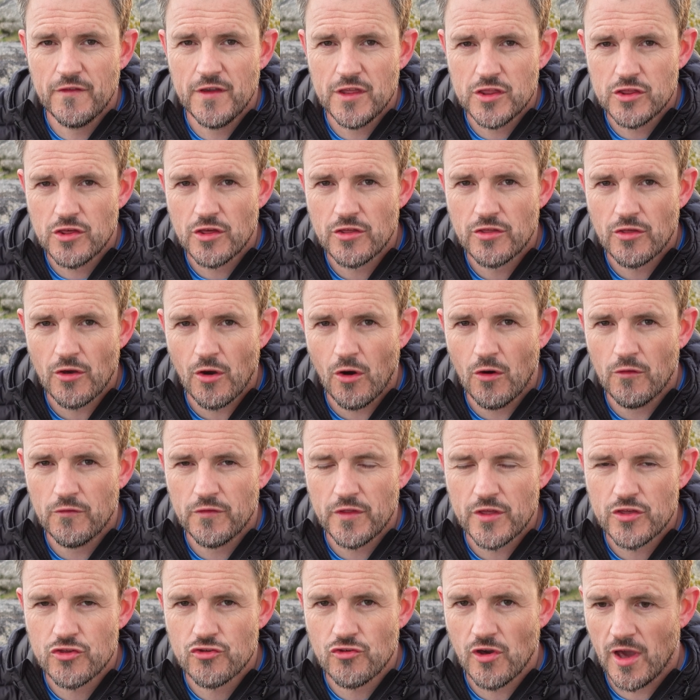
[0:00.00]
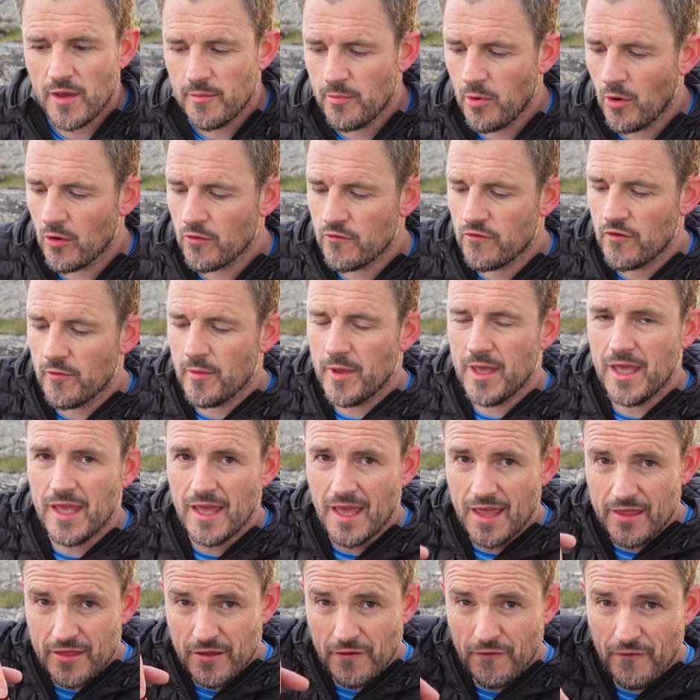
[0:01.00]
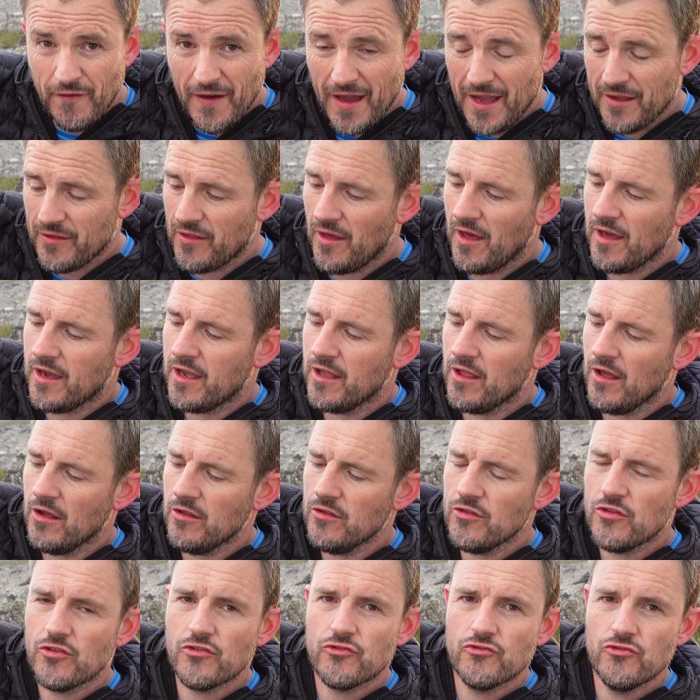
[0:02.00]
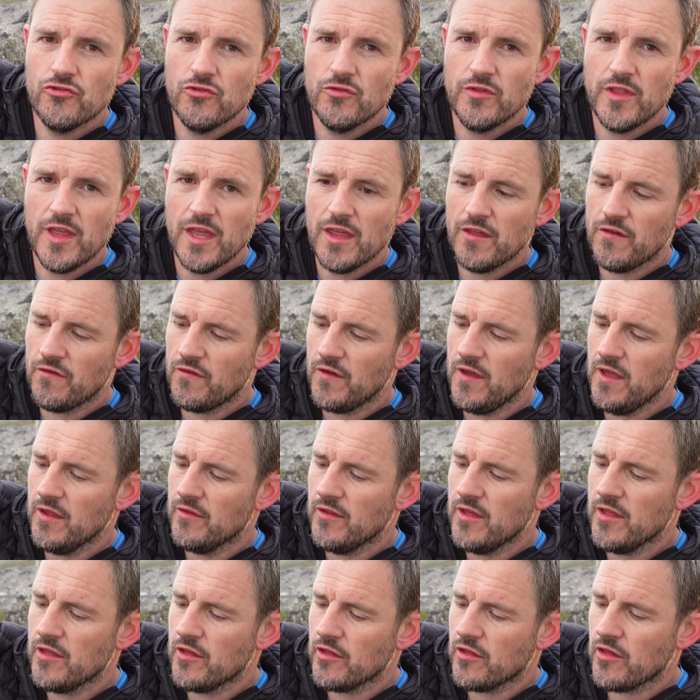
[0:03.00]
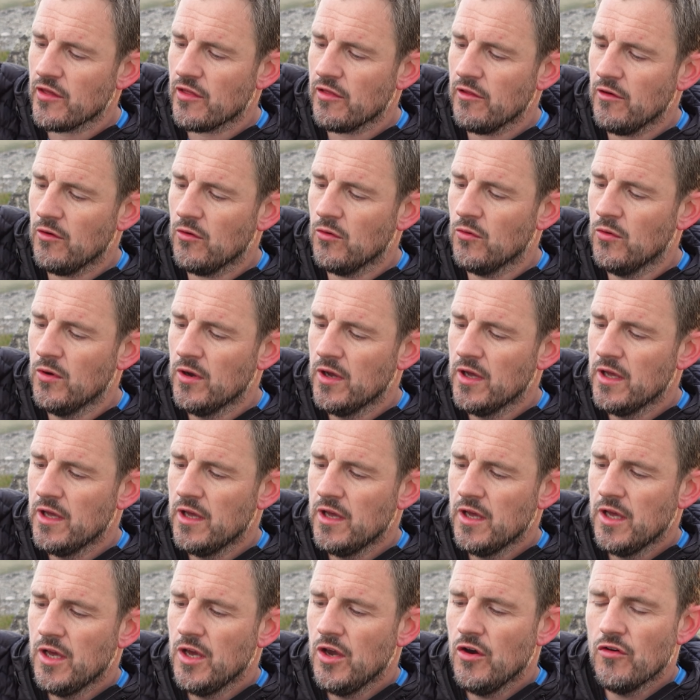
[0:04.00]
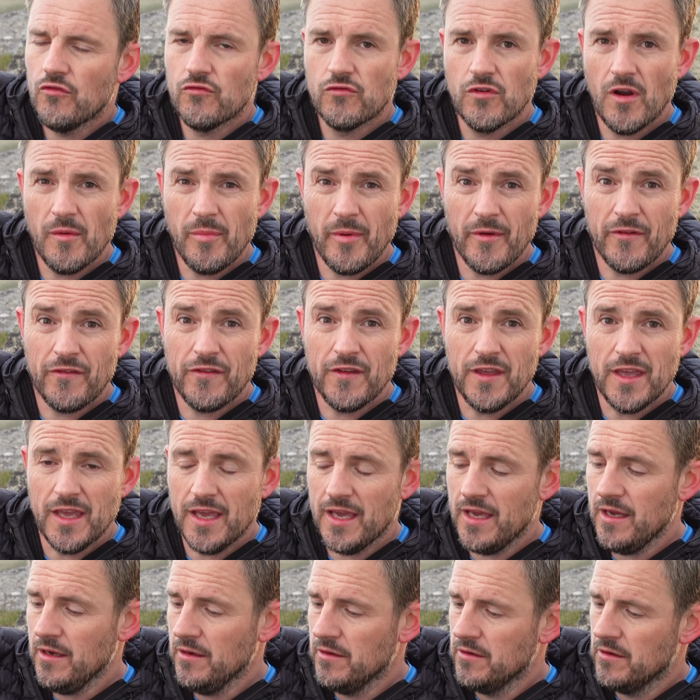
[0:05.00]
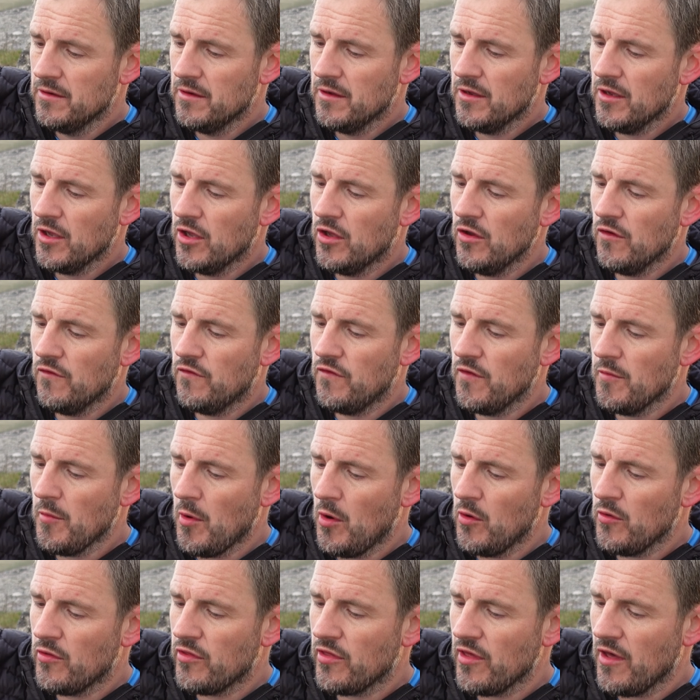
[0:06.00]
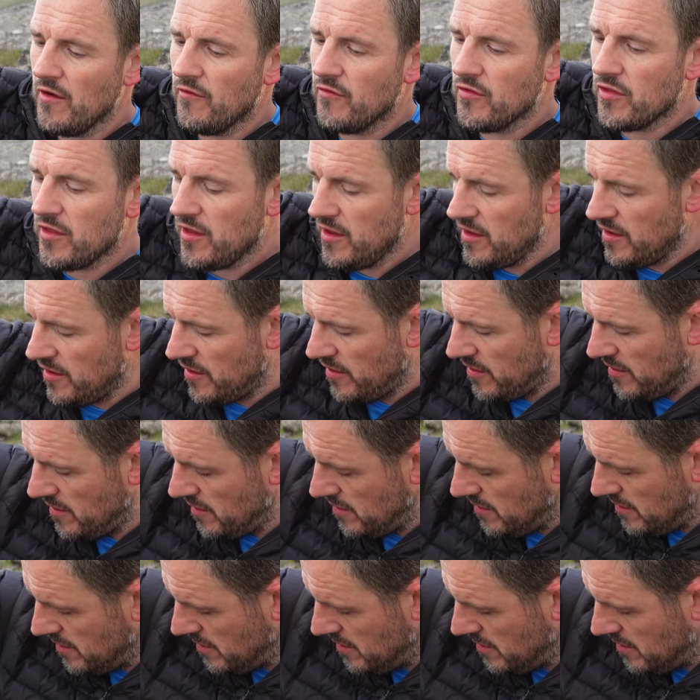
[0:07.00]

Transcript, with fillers: features of this tripod for me is the fact that I can unscrew these feet. These are just little rubber feet here, good for most surfaces.